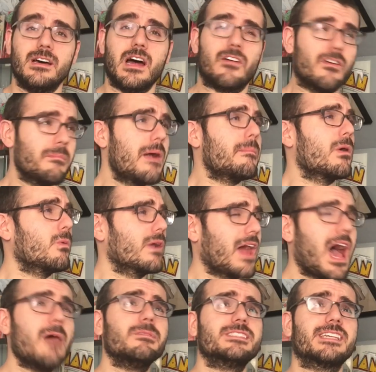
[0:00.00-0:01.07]
I remember when
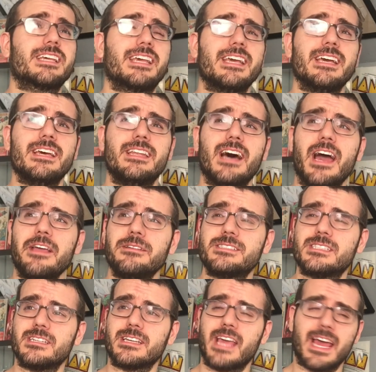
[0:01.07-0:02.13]
I was a kid, I used
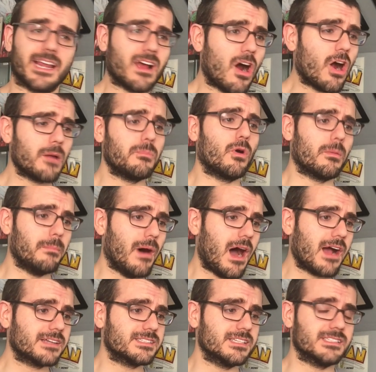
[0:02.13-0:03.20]
to get cardboard
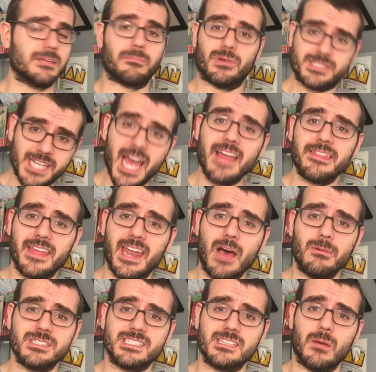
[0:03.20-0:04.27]
boxes and pretend that I
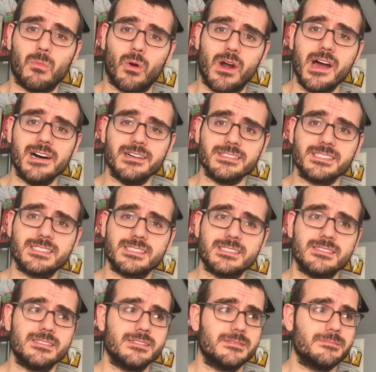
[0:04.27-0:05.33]
was somewhere else.
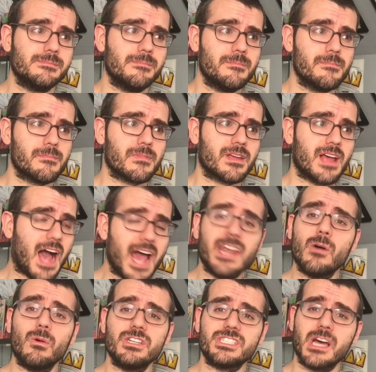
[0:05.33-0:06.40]
Kinda
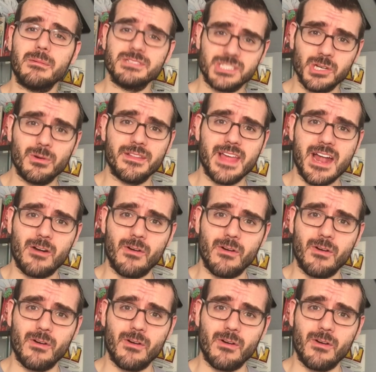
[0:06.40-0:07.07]
wish I was doing that